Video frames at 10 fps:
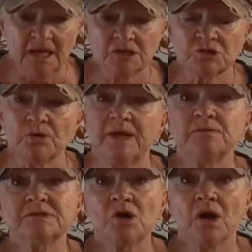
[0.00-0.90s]
So he
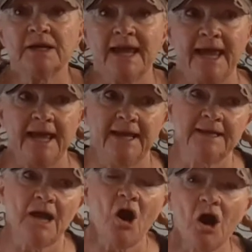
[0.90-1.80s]
was on
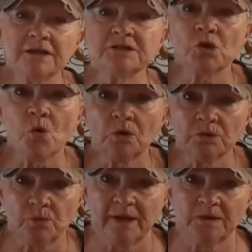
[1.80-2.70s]
a Honda
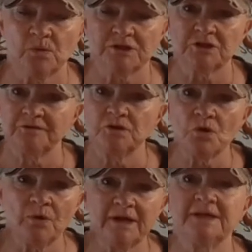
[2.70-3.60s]
Goldwing, which, if you
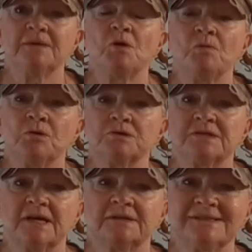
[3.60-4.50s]
know anything about
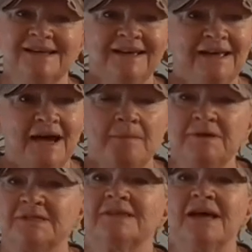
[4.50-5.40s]
motorcycles, I mean,
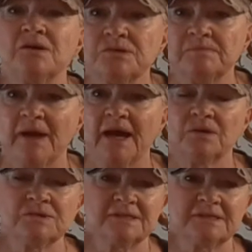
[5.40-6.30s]
it's a thousand
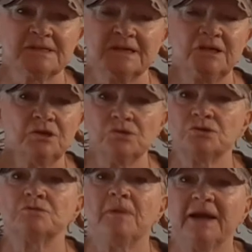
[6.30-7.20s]
pounds, it's a
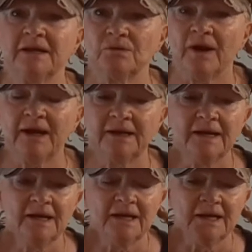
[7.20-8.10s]
huge bike, right?
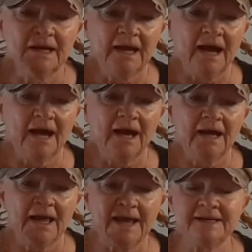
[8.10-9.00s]

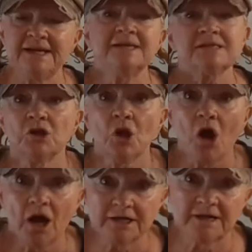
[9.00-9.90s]
Uh, and he has a
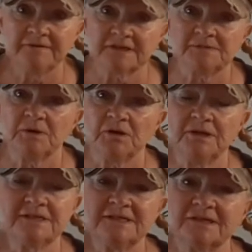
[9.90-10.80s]
lot of
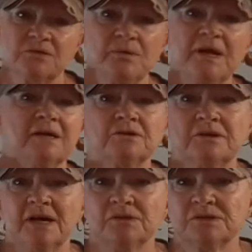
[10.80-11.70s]
experience. He's
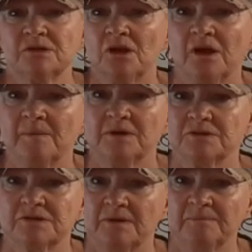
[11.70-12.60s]
300,000
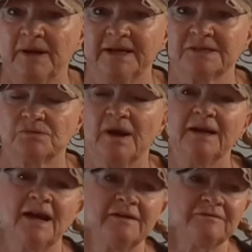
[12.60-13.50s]
kilometers on bikes, right?
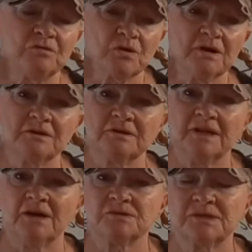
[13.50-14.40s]
I have
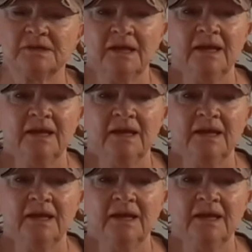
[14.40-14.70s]
400,000.